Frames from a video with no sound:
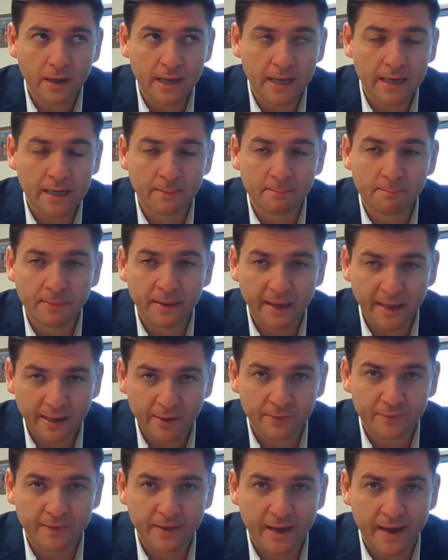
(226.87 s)
and
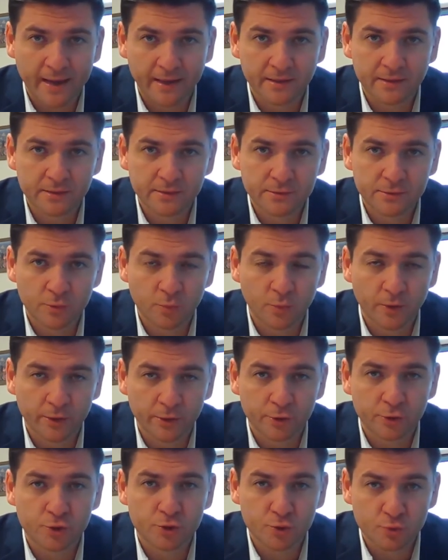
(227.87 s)
compare that to where
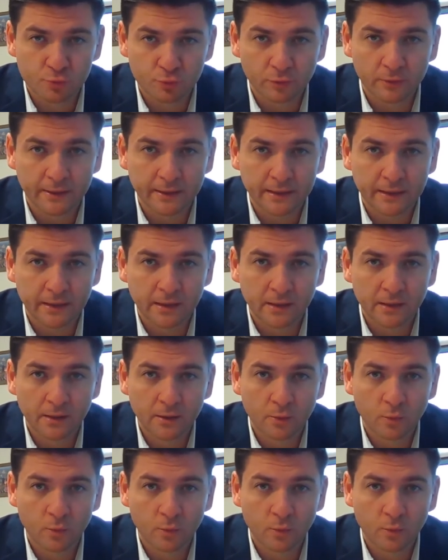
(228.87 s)
you truly